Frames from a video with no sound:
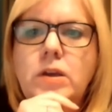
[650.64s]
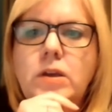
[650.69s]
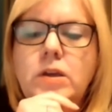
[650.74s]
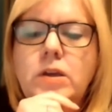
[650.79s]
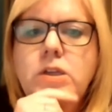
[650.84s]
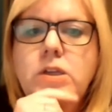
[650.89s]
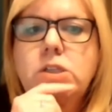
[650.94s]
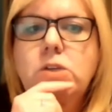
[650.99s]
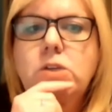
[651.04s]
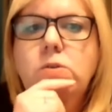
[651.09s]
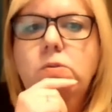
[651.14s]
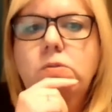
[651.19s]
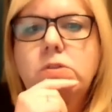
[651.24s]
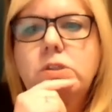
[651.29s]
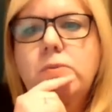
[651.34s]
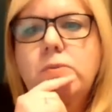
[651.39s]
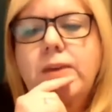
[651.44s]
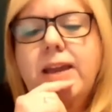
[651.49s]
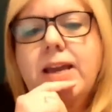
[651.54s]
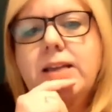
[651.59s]
So
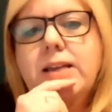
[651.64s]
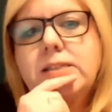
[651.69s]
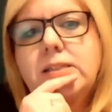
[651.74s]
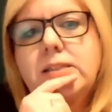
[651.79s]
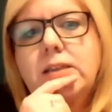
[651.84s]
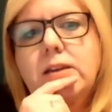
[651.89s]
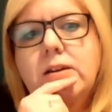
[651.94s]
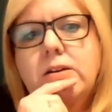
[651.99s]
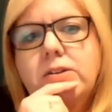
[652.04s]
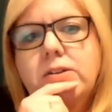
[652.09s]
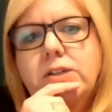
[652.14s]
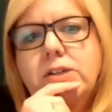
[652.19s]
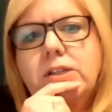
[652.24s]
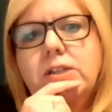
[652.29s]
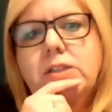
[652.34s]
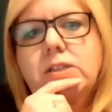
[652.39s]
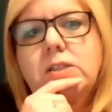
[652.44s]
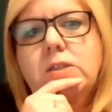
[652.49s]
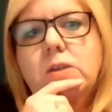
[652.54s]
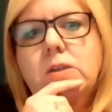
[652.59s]
we asked the
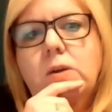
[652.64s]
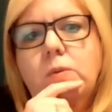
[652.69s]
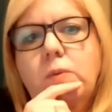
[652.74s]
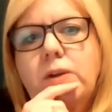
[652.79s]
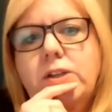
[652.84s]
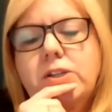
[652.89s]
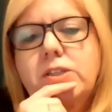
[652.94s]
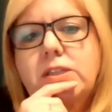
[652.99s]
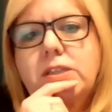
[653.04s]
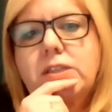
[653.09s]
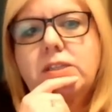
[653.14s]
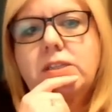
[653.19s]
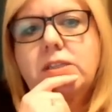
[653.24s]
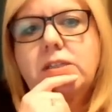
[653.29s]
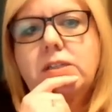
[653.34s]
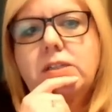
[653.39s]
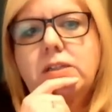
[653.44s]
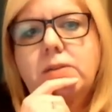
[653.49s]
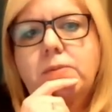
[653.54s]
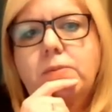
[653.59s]
audience, which
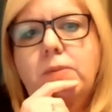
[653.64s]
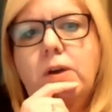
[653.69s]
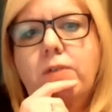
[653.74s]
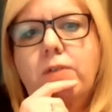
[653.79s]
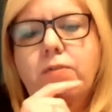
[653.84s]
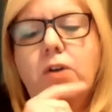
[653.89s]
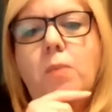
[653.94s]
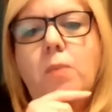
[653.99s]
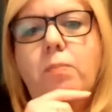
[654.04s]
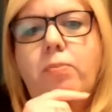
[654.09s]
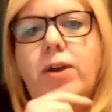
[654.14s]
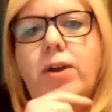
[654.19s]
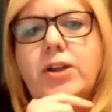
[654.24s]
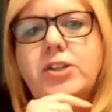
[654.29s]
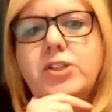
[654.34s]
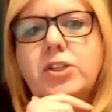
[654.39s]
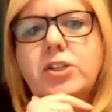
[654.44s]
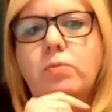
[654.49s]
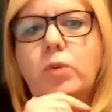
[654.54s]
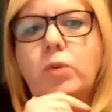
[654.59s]
system of
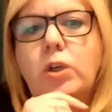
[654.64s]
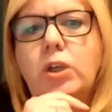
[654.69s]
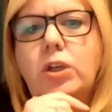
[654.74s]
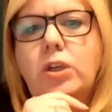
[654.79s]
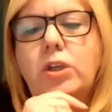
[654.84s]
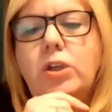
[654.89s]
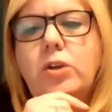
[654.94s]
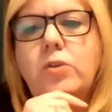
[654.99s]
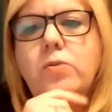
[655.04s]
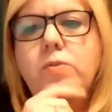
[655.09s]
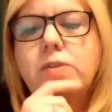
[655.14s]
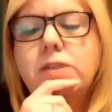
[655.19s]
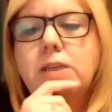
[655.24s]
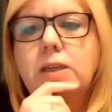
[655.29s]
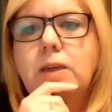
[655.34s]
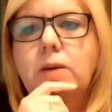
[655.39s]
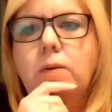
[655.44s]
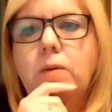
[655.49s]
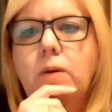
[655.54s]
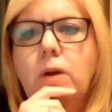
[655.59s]
compression were you
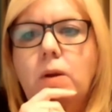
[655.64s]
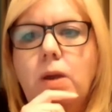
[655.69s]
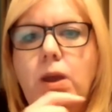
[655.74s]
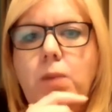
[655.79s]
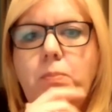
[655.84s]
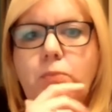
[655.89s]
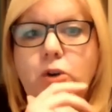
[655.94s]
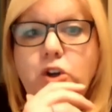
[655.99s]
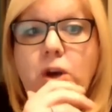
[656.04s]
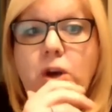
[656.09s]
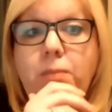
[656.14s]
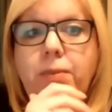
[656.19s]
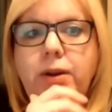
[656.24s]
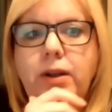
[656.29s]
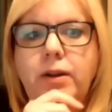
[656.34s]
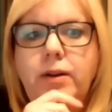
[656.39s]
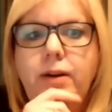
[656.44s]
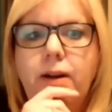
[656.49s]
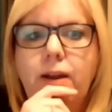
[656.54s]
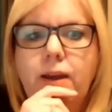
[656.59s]
using
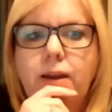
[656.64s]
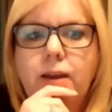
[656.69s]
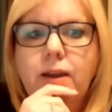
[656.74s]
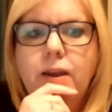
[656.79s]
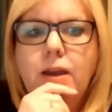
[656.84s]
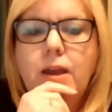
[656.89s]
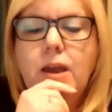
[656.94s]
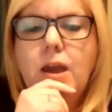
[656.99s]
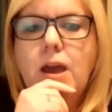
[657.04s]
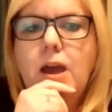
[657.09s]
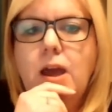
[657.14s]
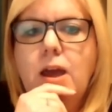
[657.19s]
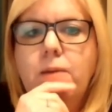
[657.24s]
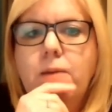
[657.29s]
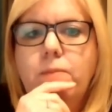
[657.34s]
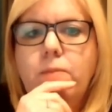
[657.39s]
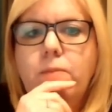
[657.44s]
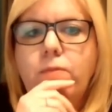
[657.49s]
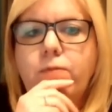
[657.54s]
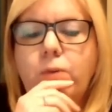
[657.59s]
predominantly
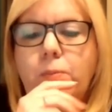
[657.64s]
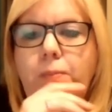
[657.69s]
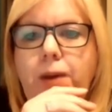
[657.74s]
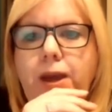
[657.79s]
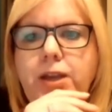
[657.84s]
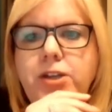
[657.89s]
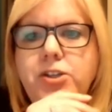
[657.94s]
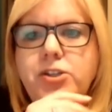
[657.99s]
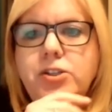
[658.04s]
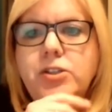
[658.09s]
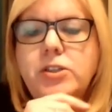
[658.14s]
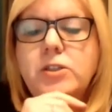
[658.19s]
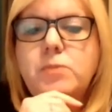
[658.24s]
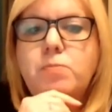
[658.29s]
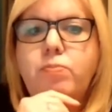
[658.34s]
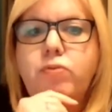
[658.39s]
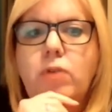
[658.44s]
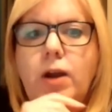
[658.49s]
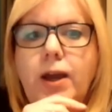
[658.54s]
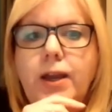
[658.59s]
for patients
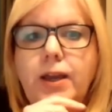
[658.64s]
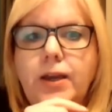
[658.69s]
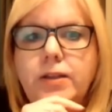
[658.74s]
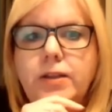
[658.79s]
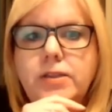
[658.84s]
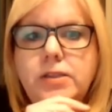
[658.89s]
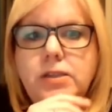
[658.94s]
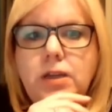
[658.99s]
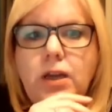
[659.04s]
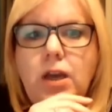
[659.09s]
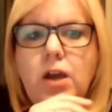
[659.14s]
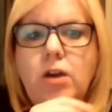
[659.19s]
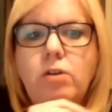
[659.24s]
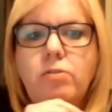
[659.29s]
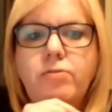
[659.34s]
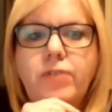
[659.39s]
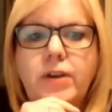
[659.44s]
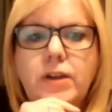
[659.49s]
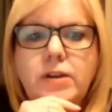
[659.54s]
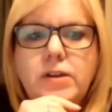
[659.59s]
prior to
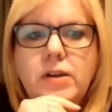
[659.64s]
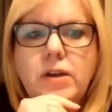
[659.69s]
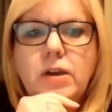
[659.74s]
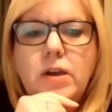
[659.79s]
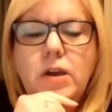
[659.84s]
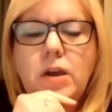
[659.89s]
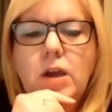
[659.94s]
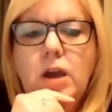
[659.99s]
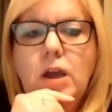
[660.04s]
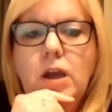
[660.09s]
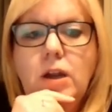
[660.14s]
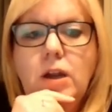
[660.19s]
COVID? And a